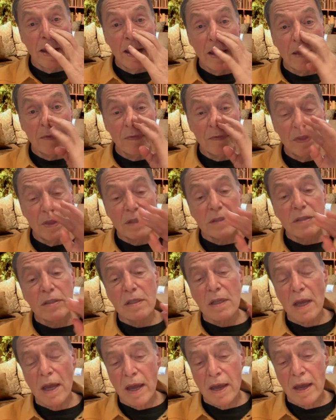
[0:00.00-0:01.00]
And this
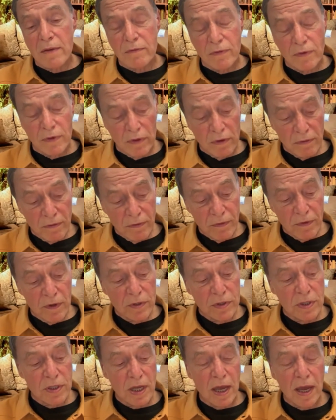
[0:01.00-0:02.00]
time, for the
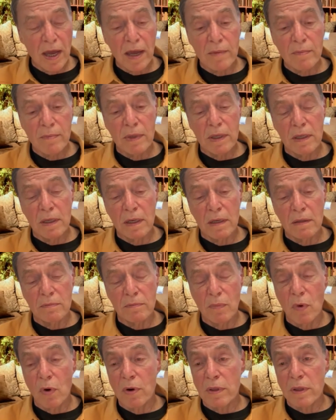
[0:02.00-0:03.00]
first time in
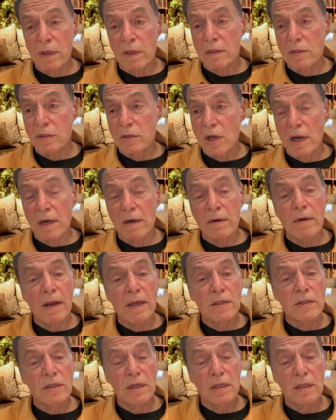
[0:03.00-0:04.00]
more than a
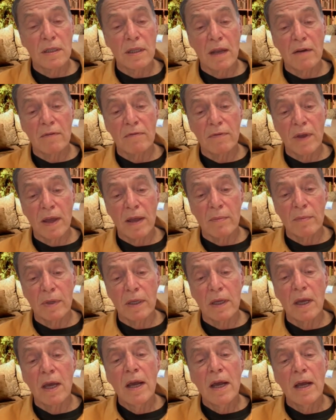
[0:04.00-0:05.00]
generation in that
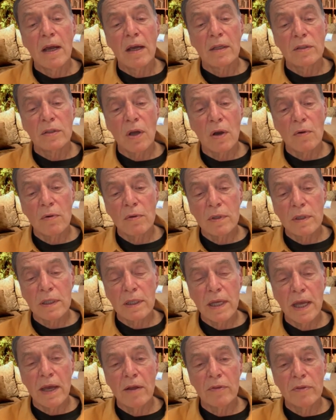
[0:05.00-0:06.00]
family, a
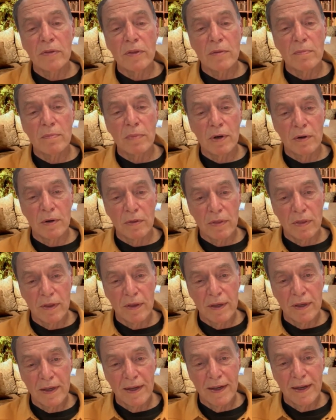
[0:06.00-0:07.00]
totally healthy birth.
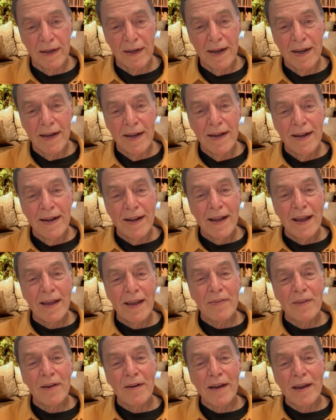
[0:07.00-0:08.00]

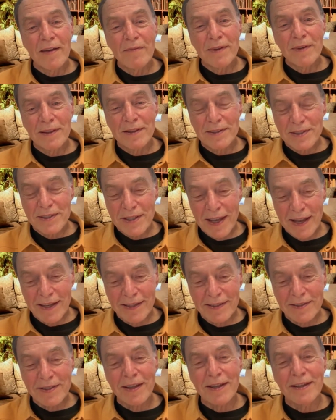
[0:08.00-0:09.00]
And the grandmother
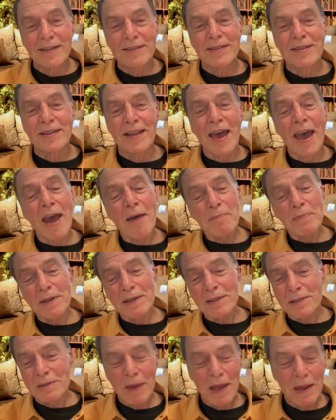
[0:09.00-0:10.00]
says, "It's the
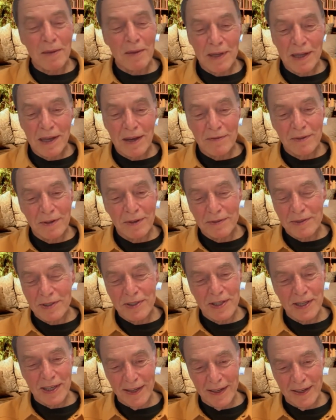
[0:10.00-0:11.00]
happiest baby I've ever
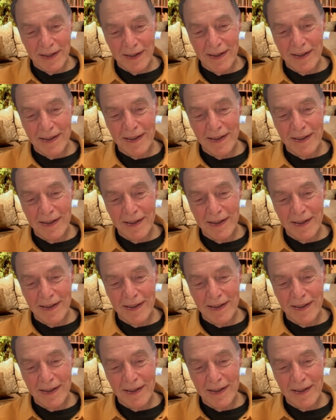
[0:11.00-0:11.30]
seen."